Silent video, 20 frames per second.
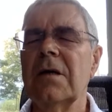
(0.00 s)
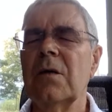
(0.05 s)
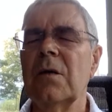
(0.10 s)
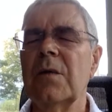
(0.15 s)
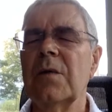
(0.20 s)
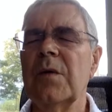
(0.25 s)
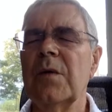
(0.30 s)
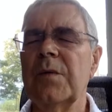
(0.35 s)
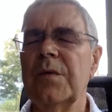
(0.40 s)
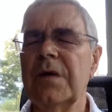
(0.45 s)

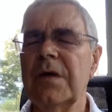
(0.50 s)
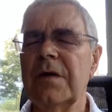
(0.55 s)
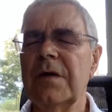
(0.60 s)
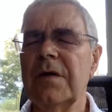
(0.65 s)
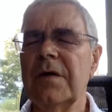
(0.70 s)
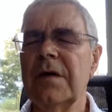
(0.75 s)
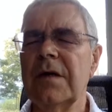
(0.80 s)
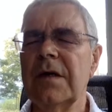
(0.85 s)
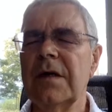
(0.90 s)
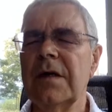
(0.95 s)
when we're
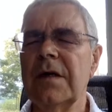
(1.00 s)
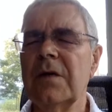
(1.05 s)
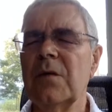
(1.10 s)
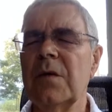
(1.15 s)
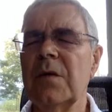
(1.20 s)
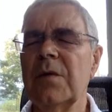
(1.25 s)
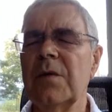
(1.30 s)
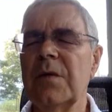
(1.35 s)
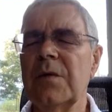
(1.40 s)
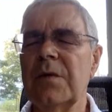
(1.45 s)
breathing in and
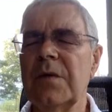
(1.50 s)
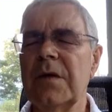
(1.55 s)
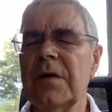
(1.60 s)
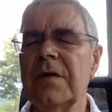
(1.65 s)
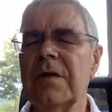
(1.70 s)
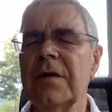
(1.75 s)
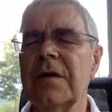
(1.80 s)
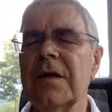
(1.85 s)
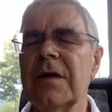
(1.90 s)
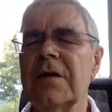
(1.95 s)
when we're
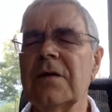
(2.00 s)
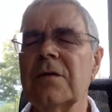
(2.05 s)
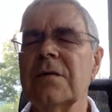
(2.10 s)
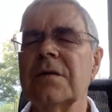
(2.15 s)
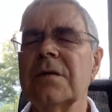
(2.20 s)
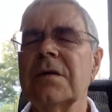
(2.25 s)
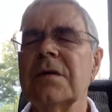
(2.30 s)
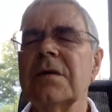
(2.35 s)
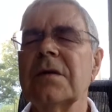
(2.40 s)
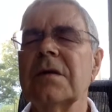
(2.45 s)
breathing
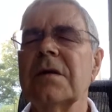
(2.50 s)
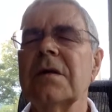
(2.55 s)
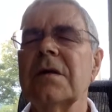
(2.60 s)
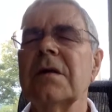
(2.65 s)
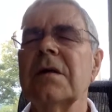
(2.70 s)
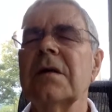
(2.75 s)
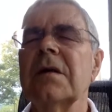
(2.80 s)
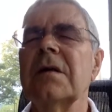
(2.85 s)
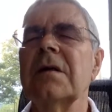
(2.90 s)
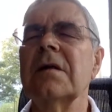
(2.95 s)
out,
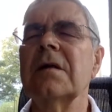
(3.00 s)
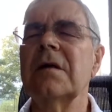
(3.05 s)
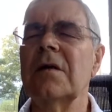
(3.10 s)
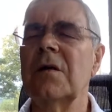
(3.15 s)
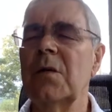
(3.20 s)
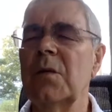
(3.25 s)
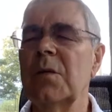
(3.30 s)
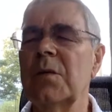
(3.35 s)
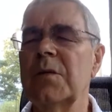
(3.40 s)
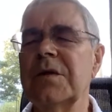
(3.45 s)

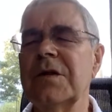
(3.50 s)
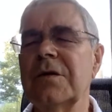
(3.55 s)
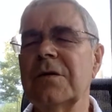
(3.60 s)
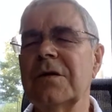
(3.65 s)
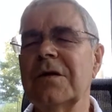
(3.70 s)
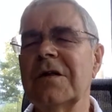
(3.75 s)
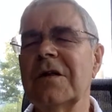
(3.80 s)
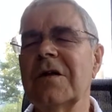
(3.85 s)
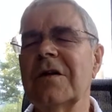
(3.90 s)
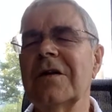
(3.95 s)
and when we're
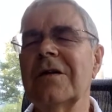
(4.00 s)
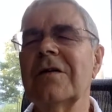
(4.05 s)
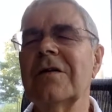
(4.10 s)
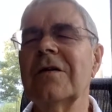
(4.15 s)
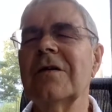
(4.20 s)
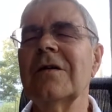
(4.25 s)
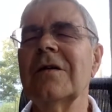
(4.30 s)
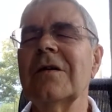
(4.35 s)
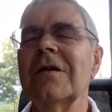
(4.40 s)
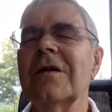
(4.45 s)
doing neither.